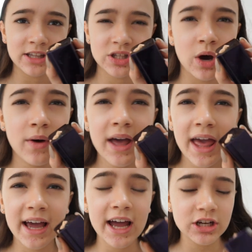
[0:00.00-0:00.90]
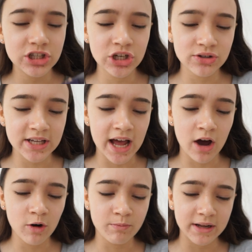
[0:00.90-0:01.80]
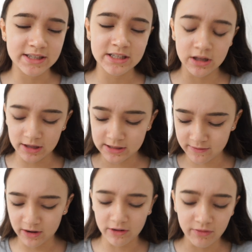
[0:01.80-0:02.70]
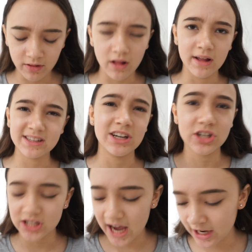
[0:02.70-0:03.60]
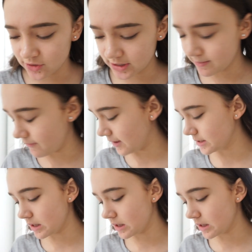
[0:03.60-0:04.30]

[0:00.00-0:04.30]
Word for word: So it kind of shears it out, but still is very flawless and it just hydrates my face a